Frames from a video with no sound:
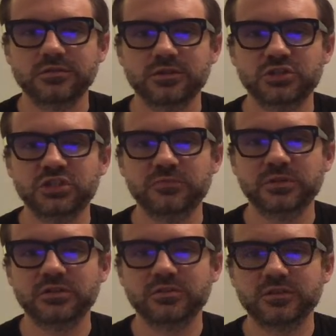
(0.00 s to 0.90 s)

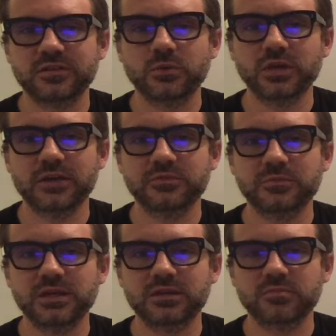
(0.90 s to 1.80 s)
achievement that they would have to
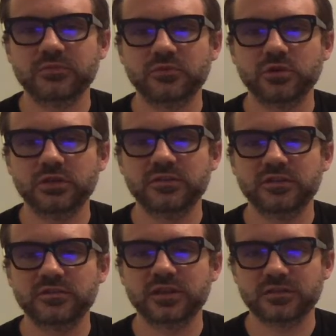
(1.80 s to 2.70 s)
make before he
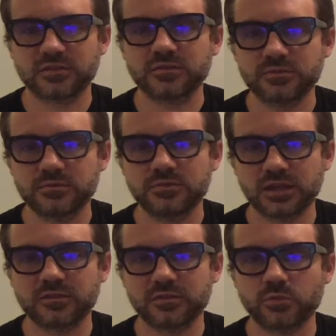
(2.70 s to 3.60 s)
says that's
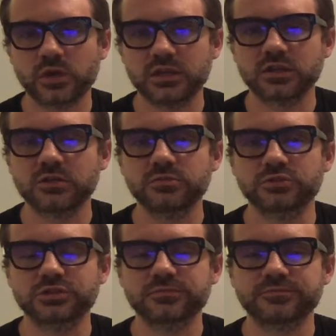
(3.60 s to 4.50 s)
that's the right
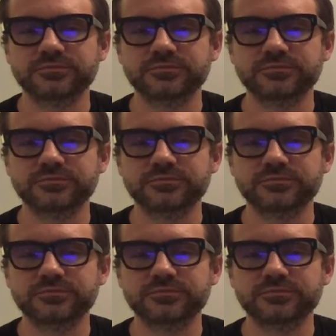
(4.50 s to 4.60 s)
conclusion.